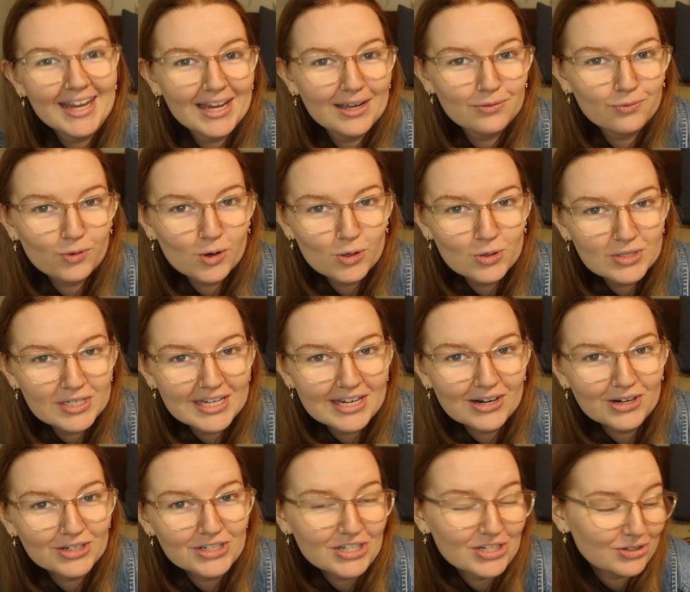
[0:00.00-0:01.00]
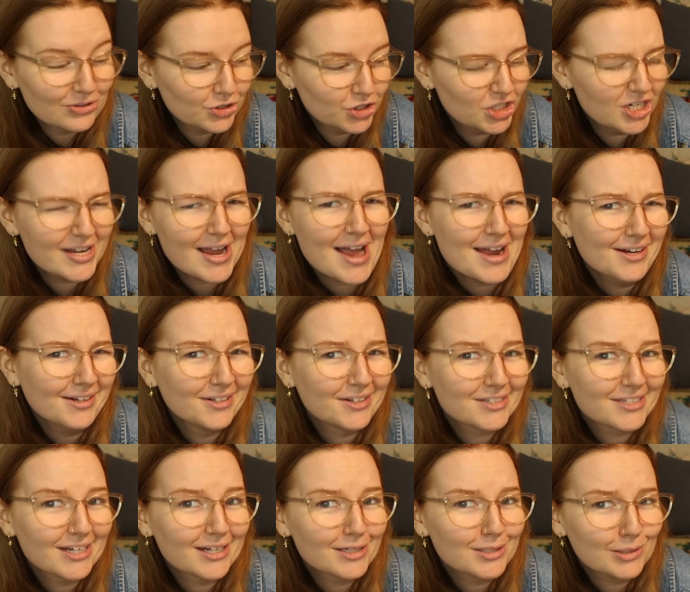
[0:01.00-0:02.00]
and Rue's here too. She kind of
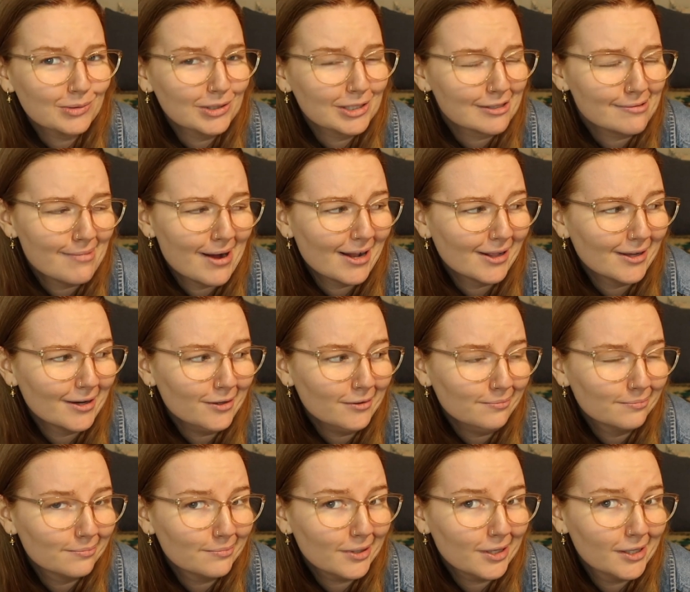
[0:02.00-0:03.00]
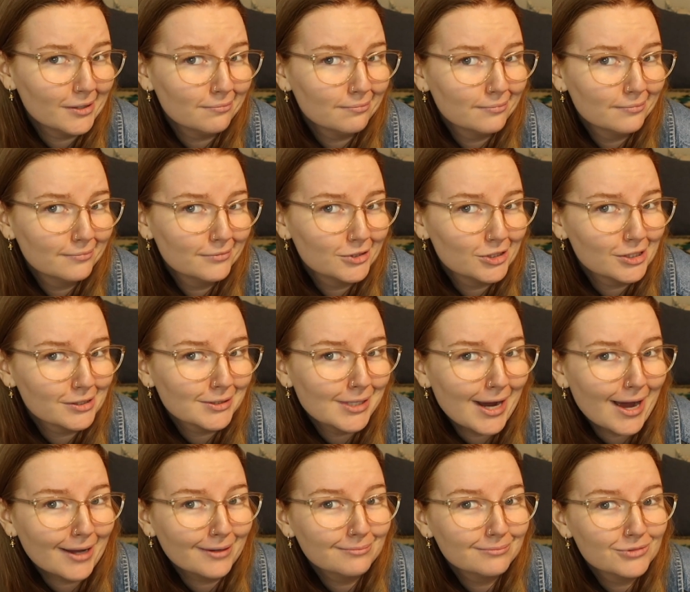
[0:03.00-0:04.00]
looks like a Squishmallow, but She's
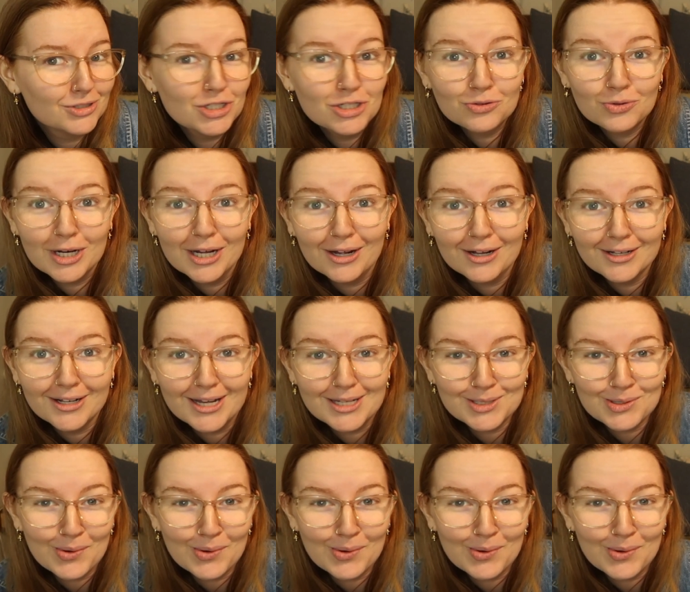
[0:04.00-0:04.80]
not. She's real, I